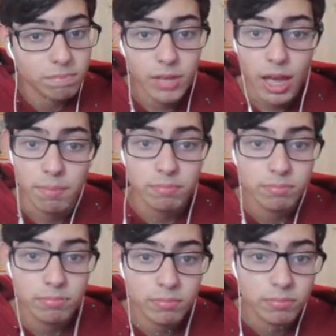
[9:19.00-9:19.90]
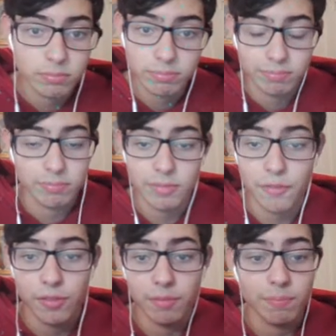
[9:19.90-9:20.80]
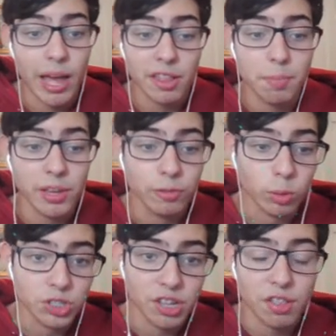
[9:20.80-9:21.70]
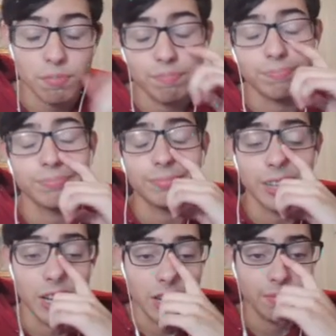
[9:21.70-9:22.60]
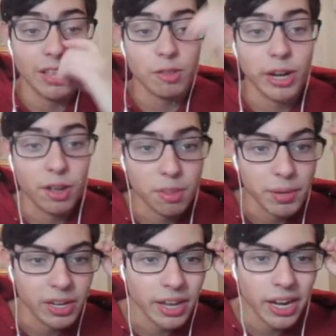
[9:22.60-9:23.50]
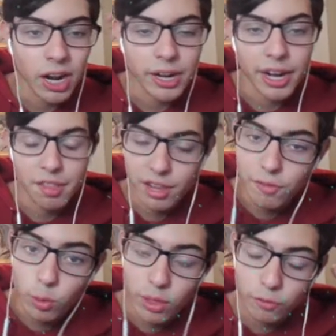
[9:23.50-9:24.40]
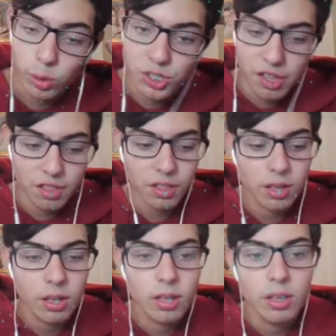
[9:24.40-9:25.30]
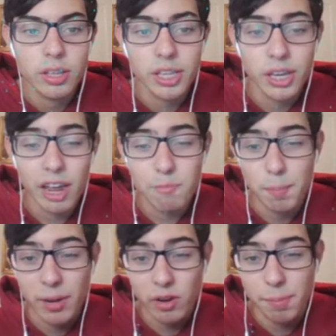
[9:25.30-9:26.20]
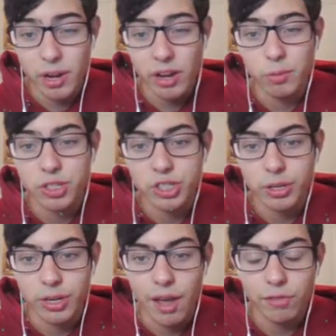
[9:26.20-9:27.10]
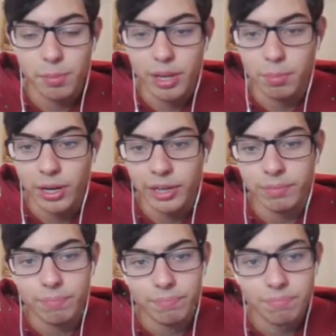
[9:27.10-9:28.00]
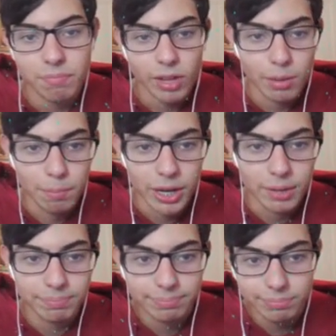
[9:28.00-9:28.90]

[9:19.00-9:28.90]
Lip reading: Yeah, if max speed Florges, that's what I outspeed. And Iron Head is there for the Florges. He could have a Beery Berry, which could definitely be a bring, but